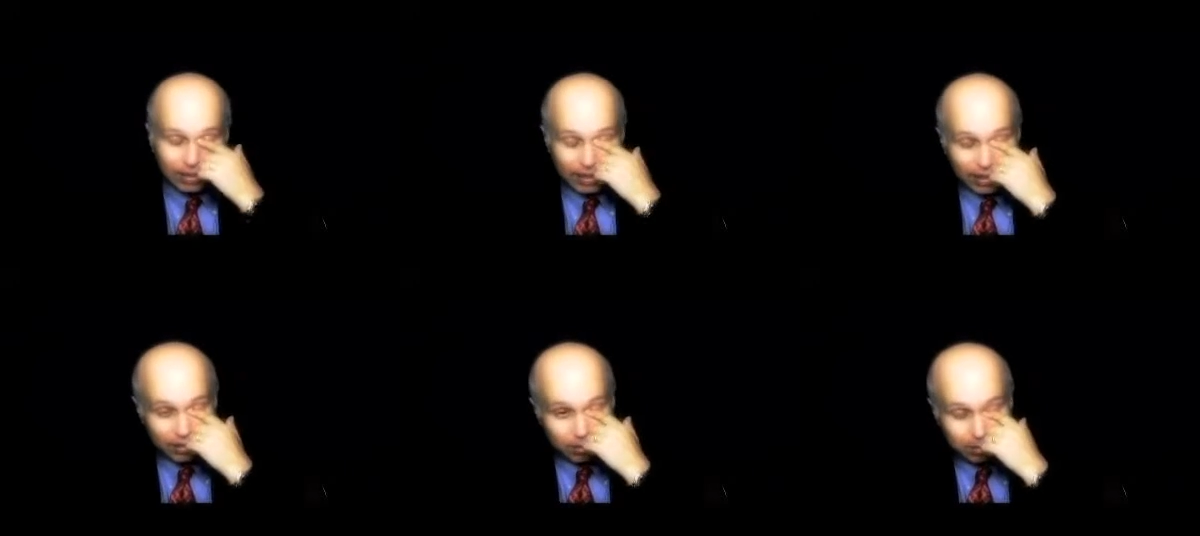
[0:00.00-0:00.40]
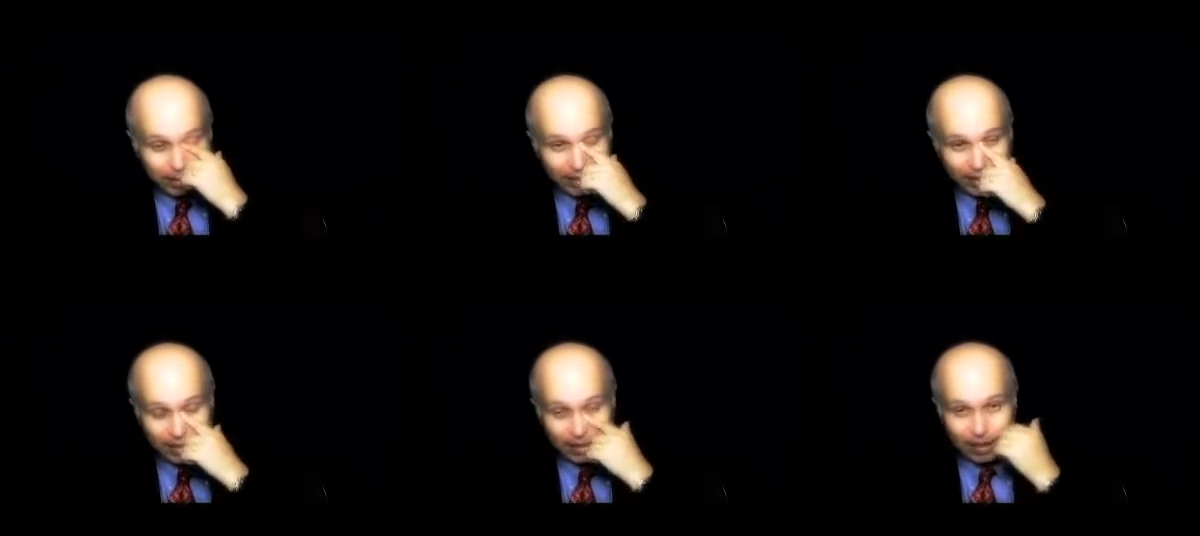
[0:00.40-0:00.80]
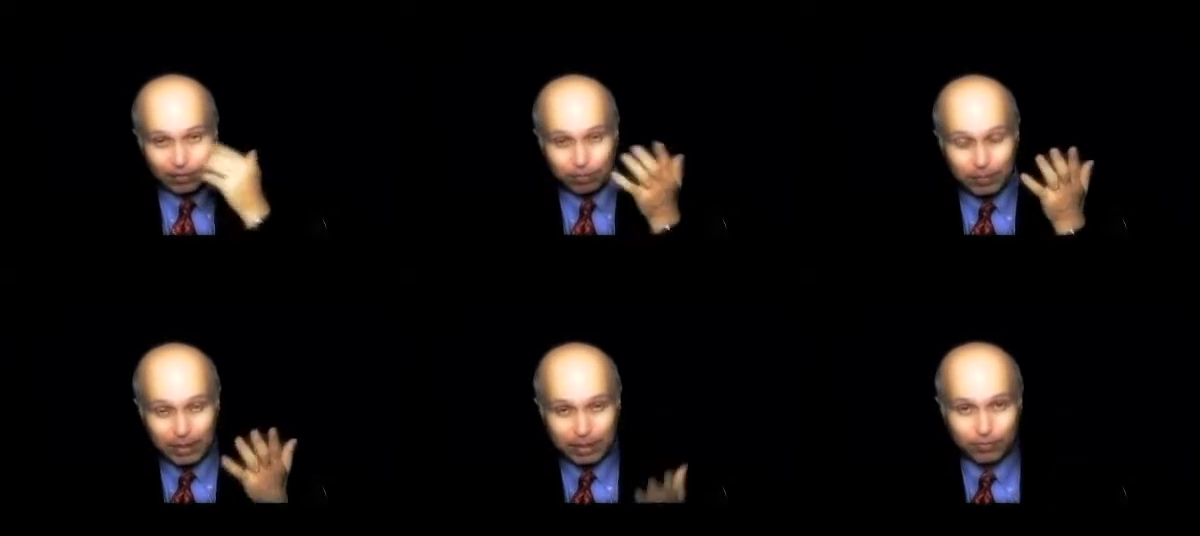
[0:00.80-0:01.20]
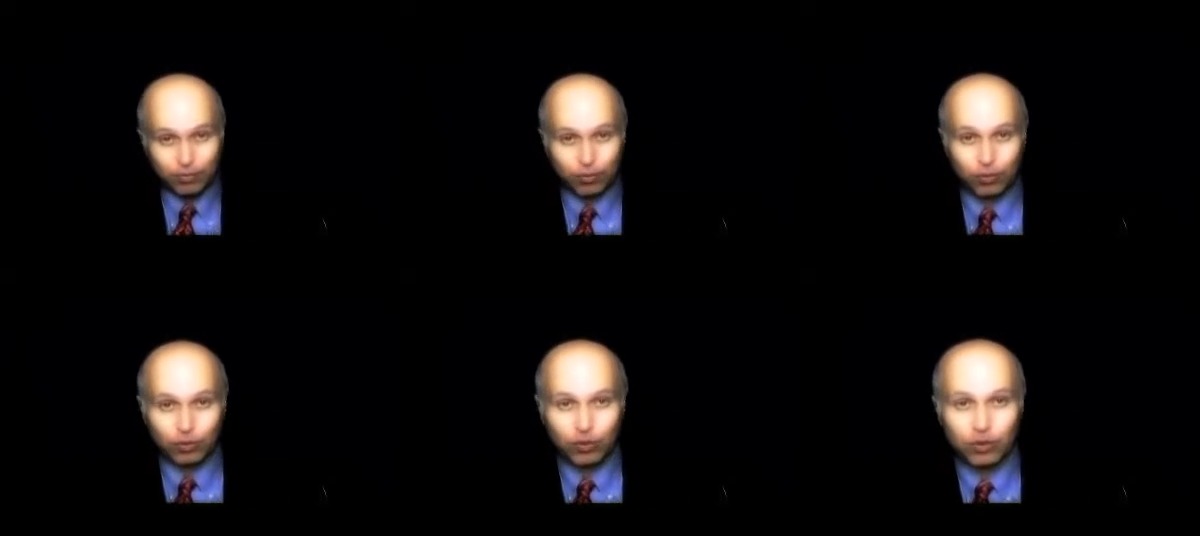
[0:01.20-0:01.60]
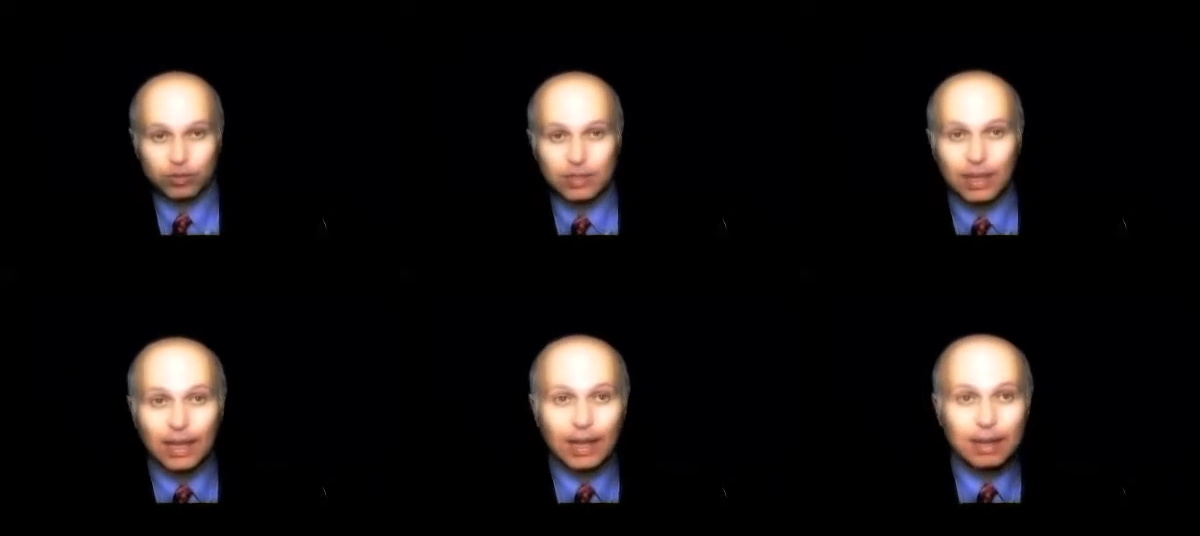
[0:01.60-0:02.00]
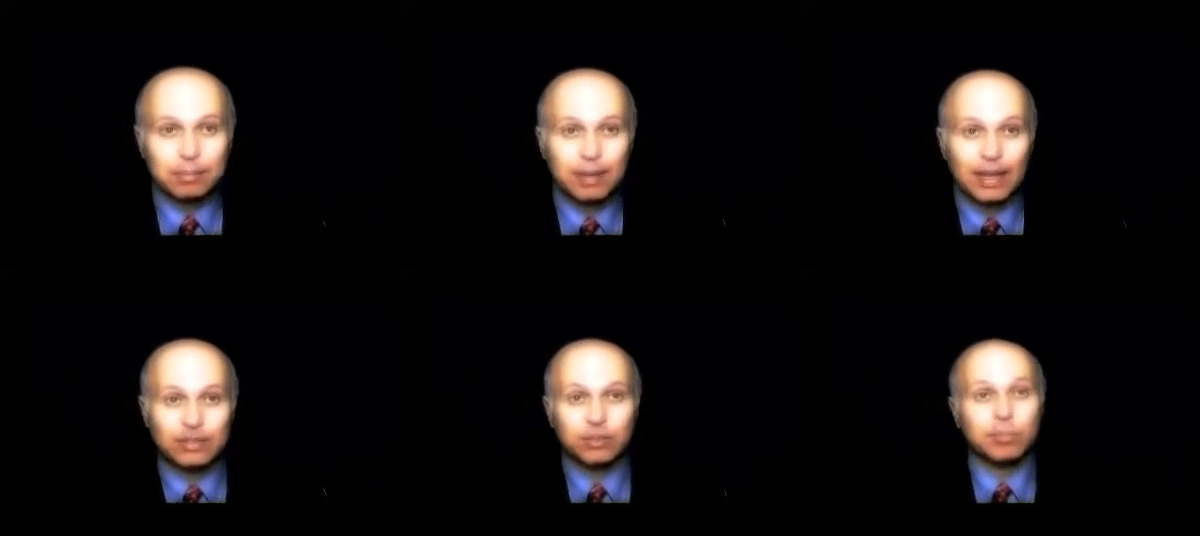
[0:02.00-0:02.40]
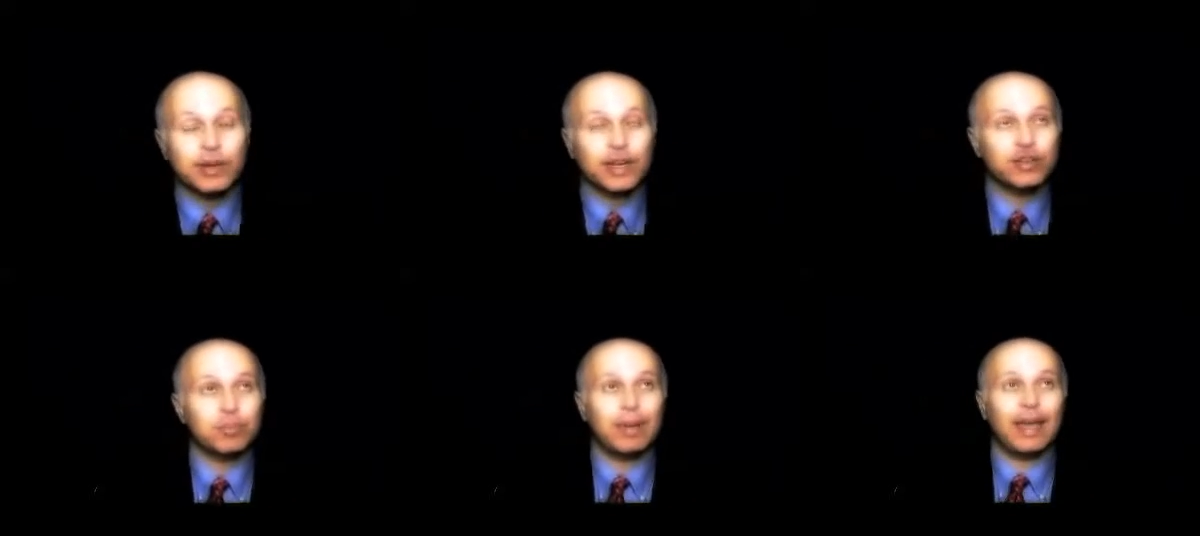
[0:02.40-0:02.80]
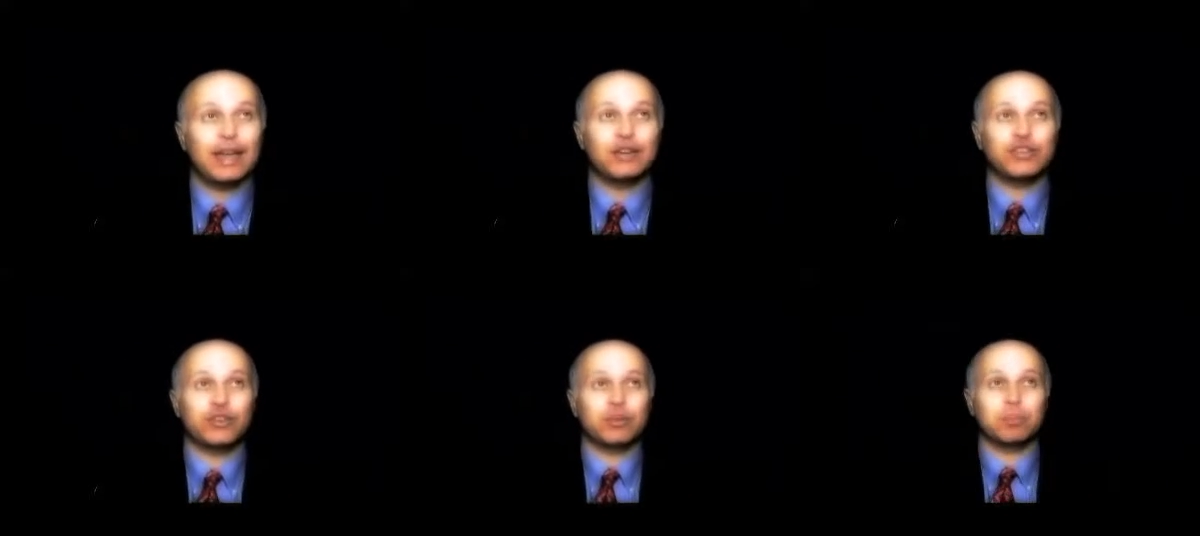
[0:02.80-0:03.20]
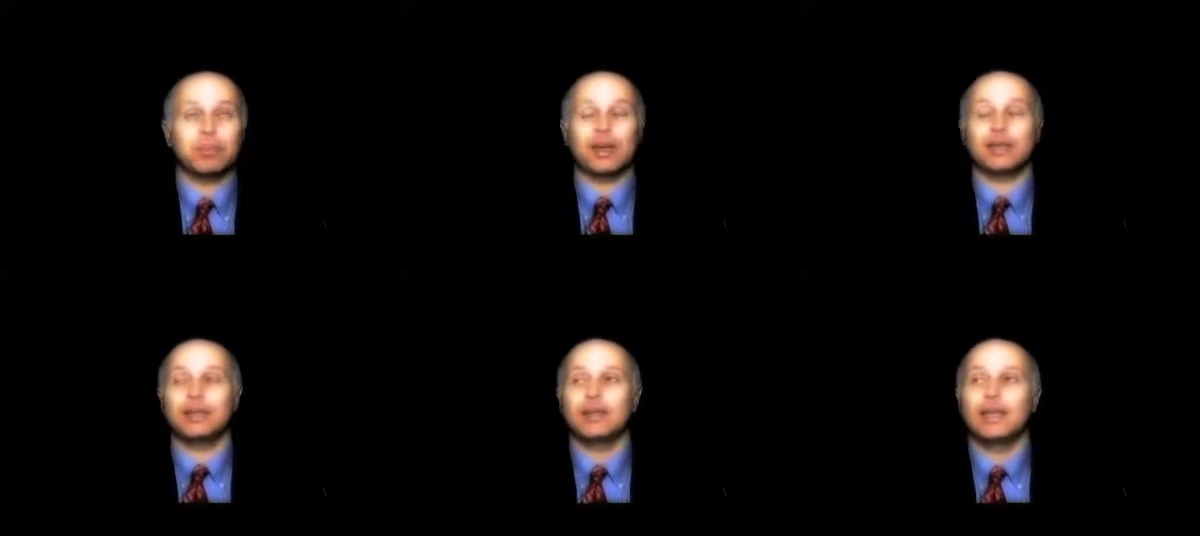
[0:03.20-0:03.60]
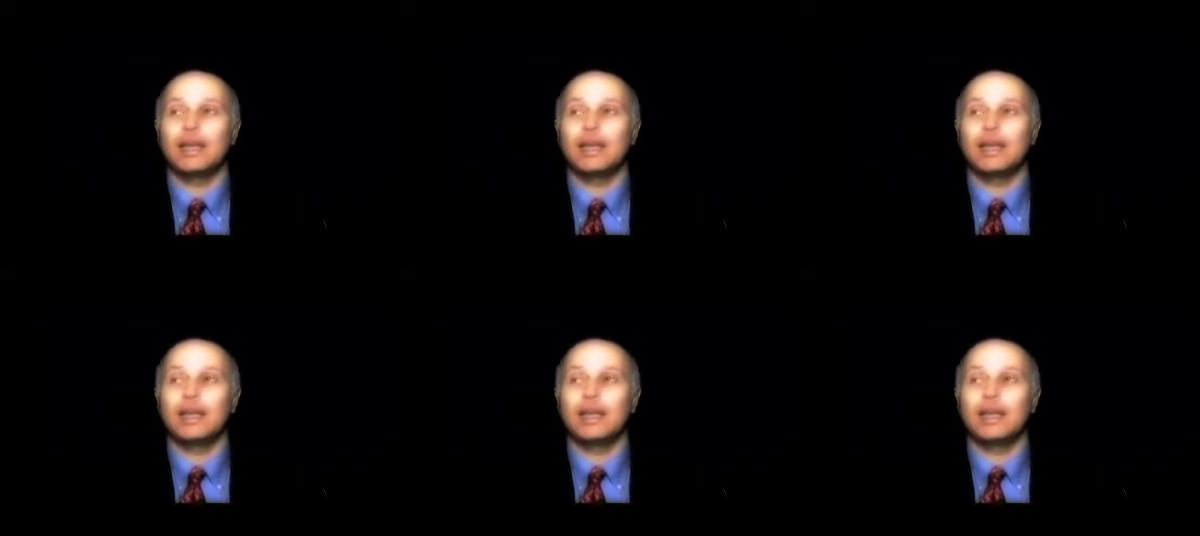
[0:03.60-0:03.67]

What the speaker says: they end up making a lot of money for a long time as a branch manager, but